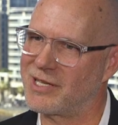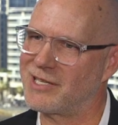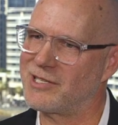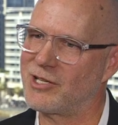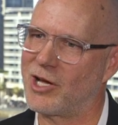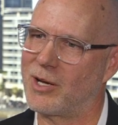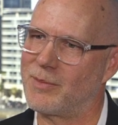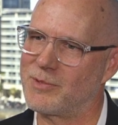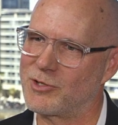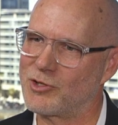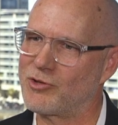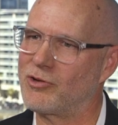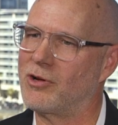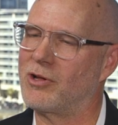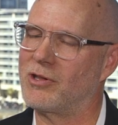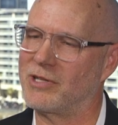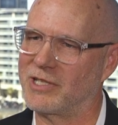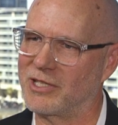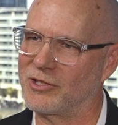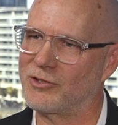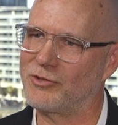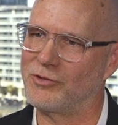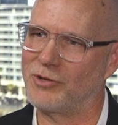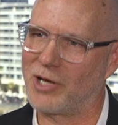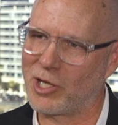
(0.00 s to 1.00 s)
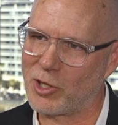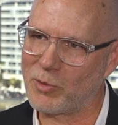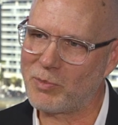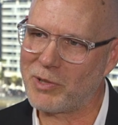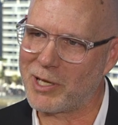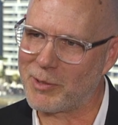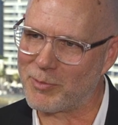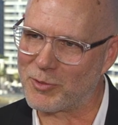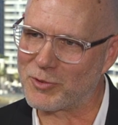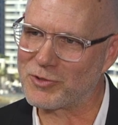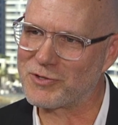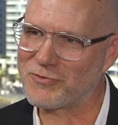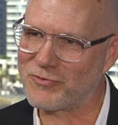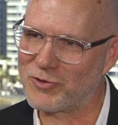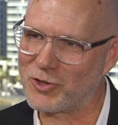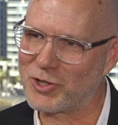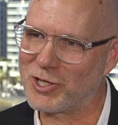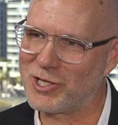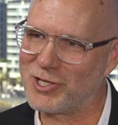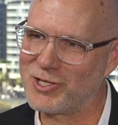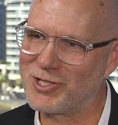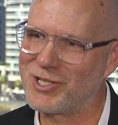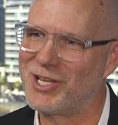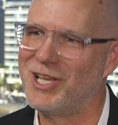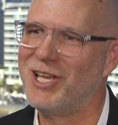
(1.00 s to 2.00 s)
of their time trolling through other people's
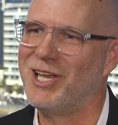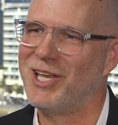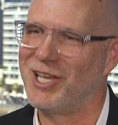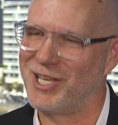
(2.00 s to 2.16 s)
footage